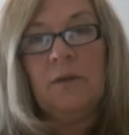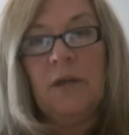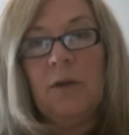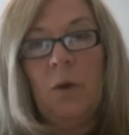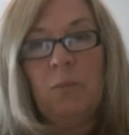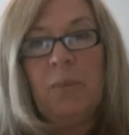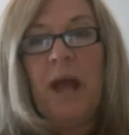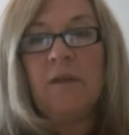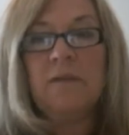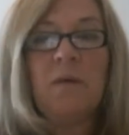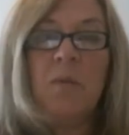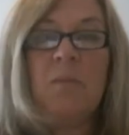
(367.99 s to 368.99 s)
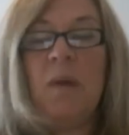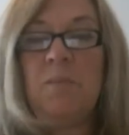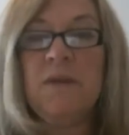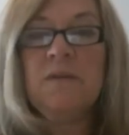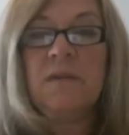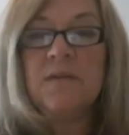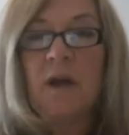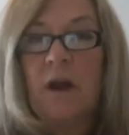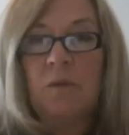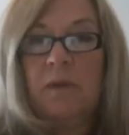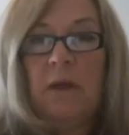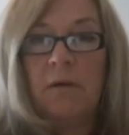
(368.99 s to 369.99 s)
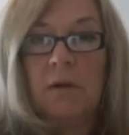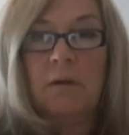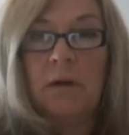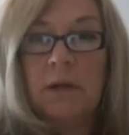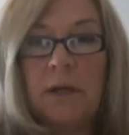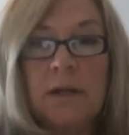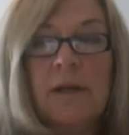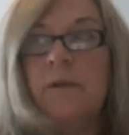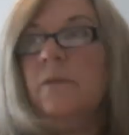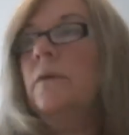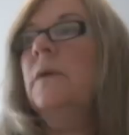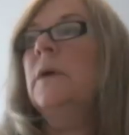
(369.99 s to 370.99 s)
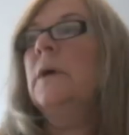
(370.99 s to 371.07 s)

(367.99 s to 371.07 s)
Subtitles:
you know, pass someone my business card without going like this.